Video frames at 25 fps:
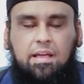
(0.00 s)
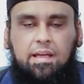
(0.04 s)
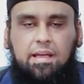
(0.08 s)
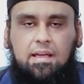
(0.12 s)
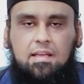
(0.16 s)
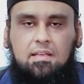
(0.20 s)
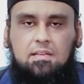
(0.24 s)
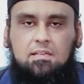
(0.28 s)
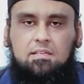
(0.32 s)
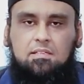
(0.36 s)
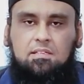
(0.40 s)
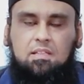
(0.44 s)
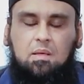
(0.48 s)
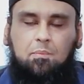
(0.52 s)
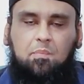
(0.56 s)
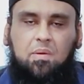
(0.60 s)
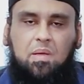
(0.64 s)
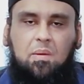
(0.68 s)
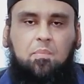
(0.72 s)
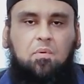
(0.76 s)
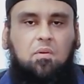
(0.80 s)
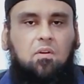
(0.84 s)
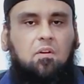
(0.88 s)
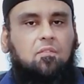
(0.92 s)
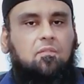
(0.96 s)
is the
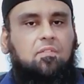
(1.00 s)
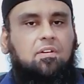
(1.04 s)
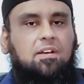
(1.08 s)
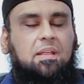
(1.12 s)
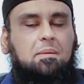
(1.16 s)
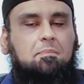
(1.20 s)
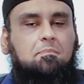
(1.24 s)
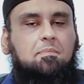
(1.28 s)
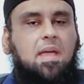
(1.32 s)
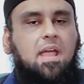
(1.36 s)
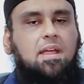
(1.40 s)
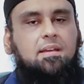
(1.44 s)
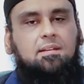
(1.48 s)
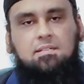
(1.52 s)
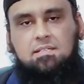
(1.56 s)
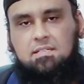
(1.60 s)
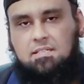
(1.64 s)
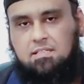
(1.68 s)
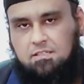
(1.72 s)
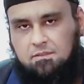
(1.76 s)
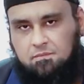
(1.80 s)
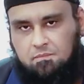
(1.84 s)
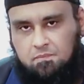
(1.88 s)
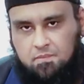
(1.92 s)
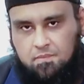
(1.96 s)
people of
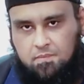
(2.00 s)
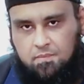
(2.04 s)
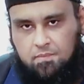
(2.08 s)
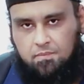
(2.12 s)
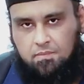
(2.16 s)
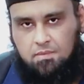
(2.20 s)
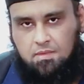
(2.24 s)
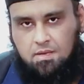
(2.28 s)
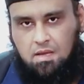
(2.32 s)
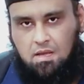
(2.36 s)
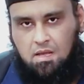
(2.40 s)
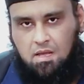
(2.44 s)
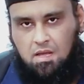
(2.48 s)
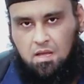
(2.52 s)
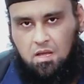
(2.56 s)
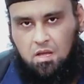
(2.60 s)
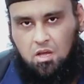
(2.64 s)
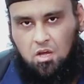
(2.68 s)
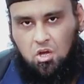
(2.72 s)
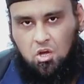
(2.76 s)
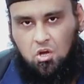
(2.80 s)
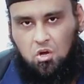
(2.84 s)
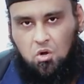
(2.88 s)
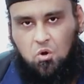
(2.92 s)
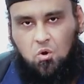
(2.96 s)
debates,
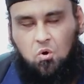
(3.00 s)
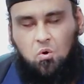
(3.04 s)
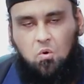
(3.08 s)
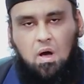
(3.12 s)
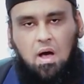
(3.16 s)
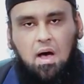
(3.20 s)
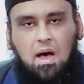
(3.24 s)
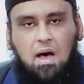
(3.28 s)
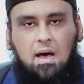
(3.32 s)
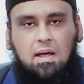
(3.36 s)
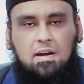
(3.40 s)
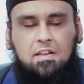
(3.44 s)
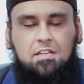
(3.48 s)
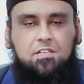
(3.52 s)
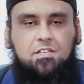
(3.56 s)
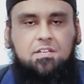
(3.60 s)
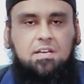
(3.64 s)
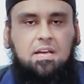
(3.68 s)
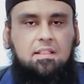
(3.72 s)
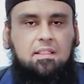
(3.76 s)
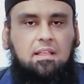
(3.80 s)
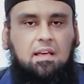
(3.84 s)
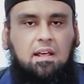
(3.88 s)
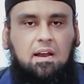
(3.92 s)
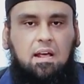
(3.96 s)
who are
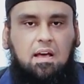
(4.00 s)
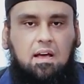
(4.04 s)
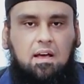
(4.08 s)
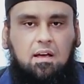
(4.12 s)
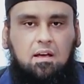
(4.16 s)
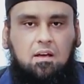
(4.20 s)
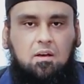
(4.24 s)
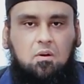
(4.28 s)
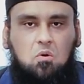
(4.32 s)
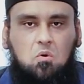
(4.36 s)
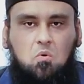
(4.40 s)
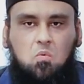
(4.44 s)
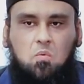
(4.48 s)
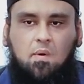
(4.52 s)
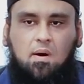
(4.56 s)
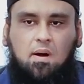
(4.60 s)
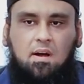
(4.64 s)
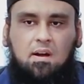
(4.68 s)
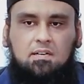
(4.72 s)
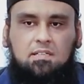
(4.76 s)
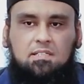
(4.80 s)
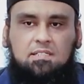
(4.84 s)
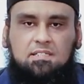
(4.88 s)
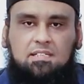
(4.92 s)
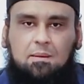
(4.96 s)
jadala, who
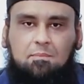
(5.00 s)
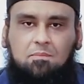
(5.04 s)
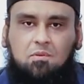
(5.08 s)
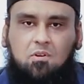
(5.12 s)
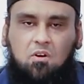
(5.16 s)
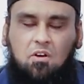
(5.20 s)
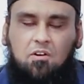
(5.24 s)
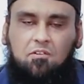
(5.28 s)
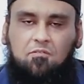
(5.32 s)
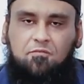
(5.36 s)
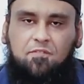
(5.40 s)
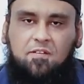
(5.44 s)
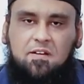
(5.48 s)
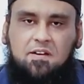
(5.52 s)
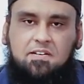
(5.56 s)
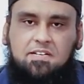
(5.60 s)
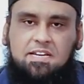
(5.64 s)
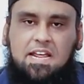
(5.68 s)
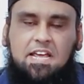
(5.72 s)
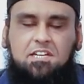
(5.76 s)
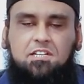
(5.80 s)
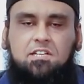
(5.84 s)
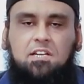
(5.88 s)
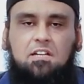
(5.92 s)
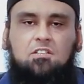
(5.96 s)
want some
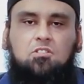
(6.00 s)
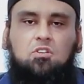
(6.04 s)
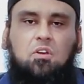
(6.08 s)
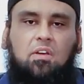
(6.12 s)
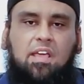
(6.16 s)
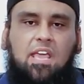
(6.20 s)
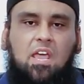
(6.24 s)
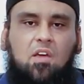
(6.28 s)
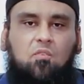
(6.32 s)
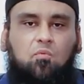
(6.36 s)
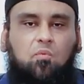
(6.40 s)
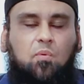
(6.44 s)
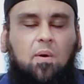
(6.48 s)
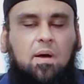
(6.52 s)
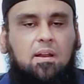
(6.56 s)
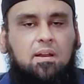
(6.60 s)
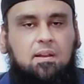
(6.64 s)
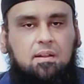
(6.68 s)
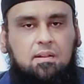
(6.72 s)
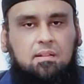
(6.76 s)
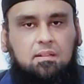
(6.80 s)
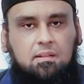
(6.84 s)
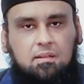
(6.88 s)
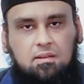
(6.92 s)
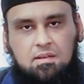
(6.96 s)
confrontation. So give
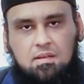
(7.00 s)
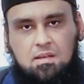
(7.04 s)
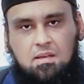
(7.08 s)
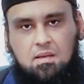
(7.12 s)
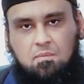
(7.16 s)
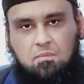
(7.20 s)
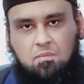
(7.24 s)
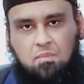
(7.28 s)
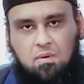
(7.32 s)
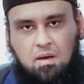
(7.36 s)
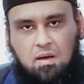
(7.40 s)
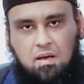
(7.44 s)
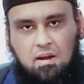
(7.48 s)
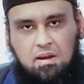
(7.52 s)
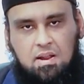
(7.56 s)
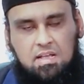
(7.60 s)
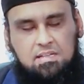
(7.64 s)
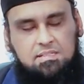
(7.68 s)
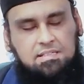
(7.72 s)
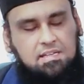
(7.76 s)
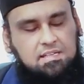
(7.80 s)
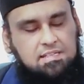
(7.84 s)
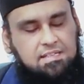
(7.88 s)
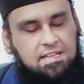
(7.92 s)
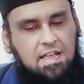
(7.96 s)
one. Allah
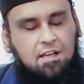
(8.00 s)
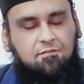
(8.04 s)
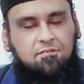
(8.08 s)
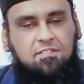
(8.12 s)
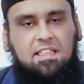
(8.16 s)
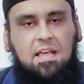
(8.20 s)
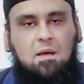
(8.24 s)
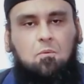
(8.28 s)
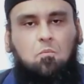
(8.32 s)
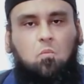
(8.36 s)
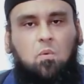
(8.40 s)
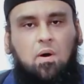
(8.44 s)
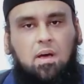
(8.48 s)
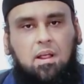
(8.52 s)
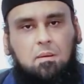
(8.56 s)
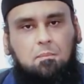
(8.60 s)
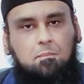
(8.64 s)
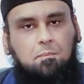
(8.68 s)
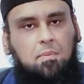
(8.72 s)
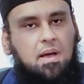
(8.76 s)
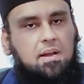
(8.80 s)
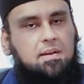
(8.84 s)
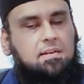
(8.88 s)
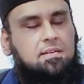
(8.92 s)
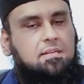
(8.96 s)
says give them
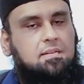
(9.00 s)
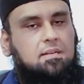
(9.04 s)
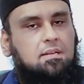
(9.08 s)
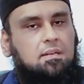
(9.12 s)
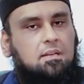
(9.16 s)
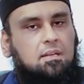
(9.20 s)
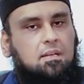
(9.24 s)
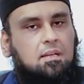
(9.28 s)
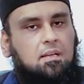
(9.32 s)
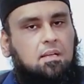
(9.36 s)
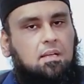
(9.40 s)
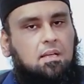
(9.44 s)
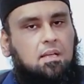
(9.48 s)
one, but